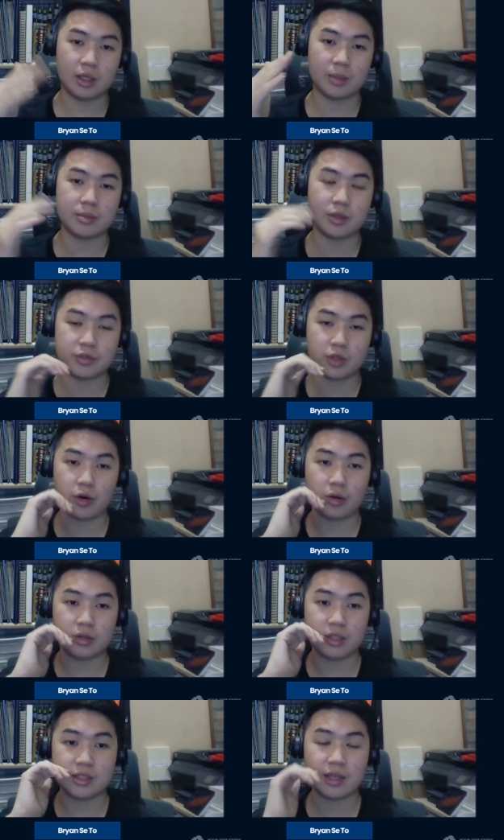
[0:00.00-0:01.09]
in terms of
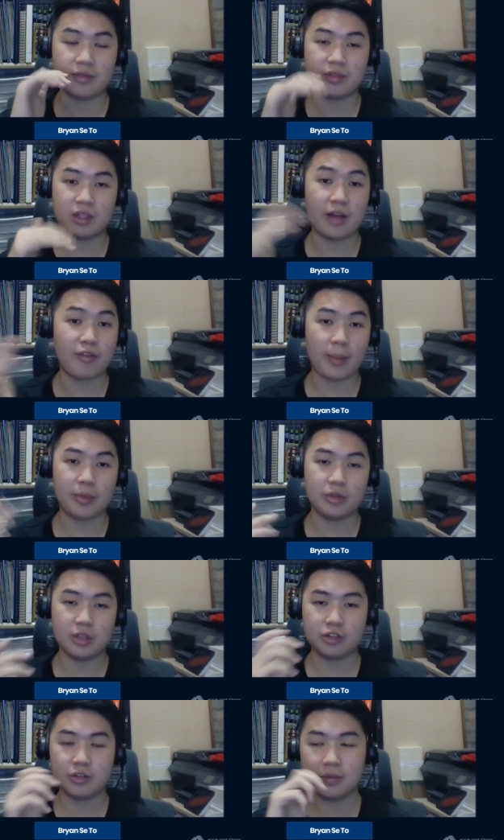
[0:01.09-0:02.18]
security, safety, and
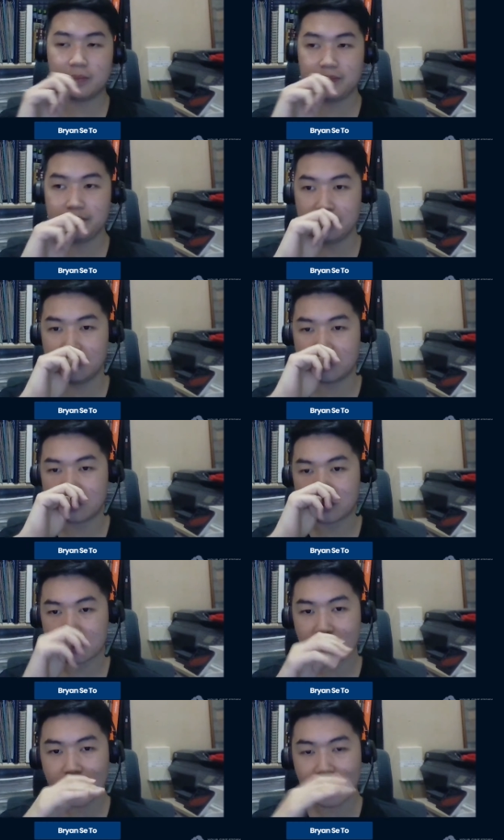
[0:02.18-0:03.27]
reputation.
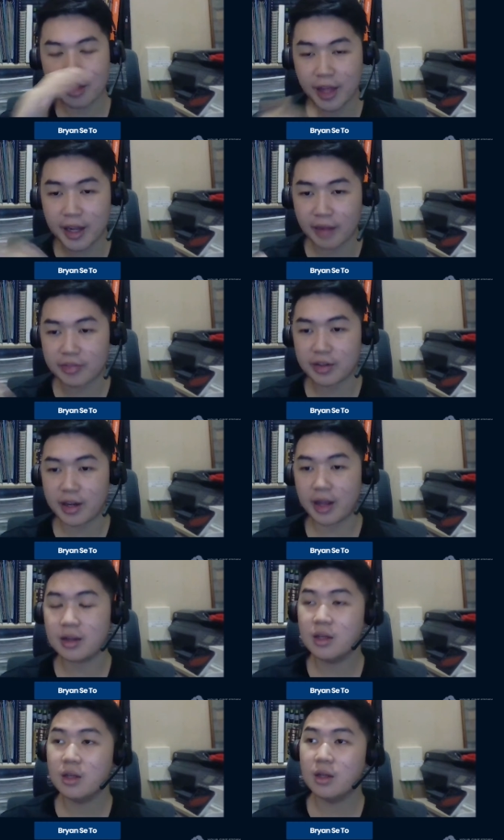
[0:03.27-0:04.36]
Then after that,
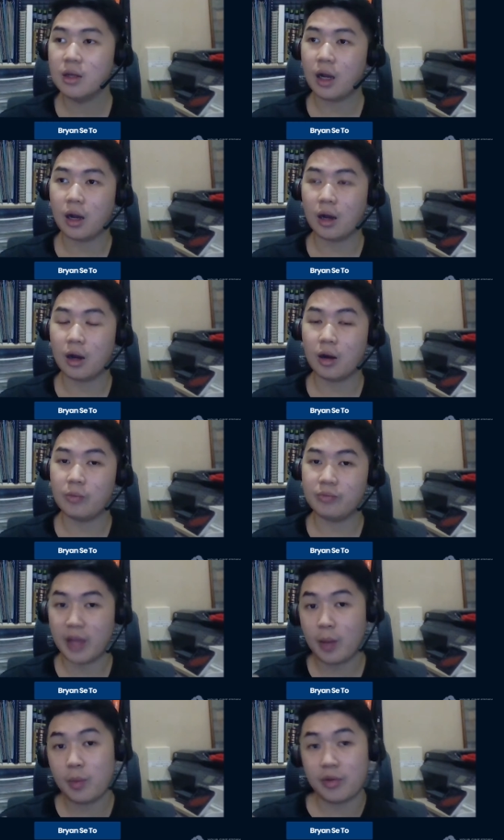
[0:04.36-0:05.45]
um,
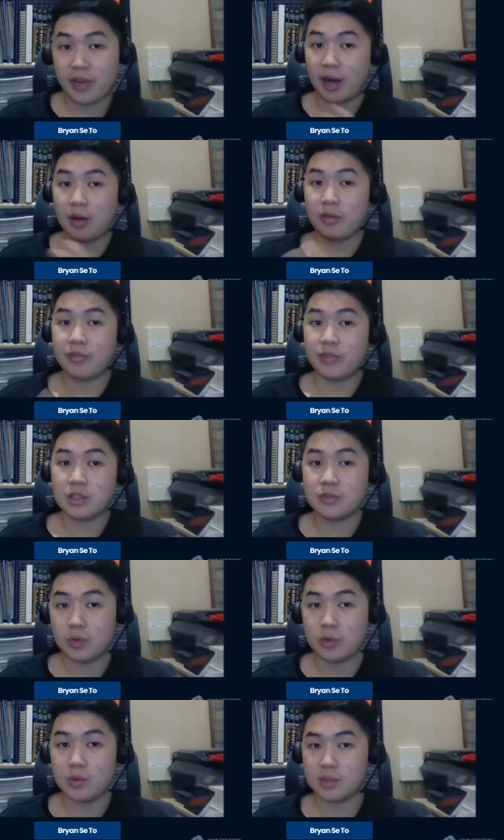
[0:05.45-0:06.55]
then we find our first
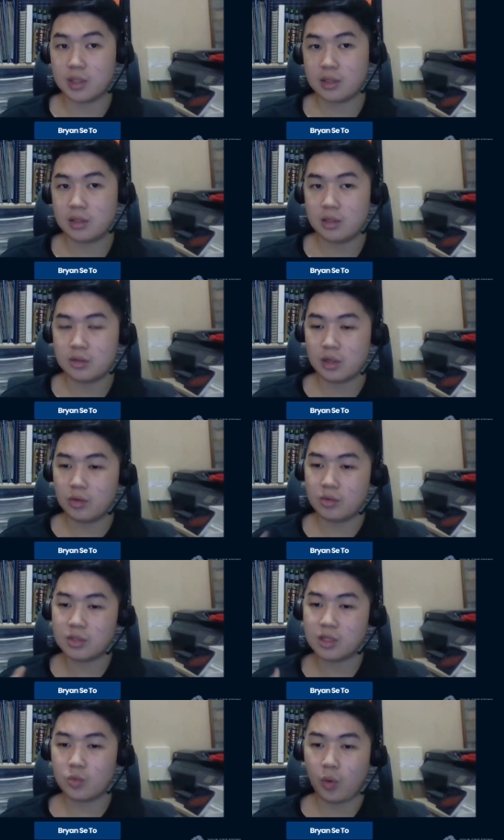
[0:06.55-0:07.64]
few users. So the
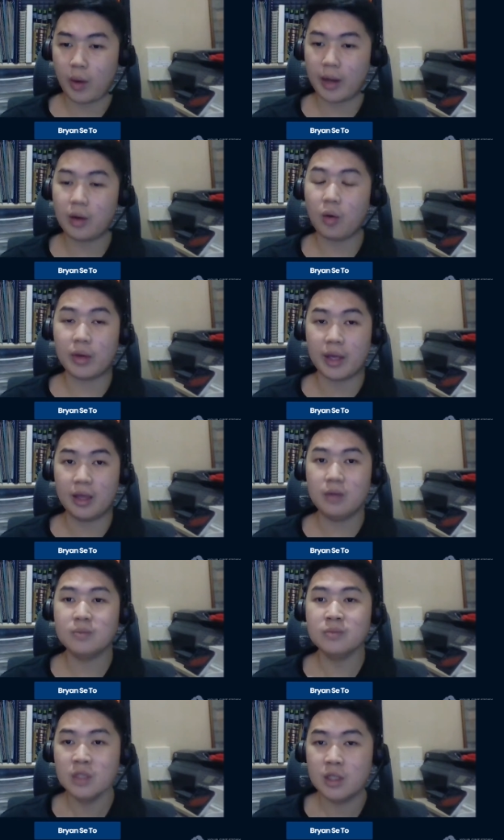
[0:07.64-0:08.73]
users were quite okay.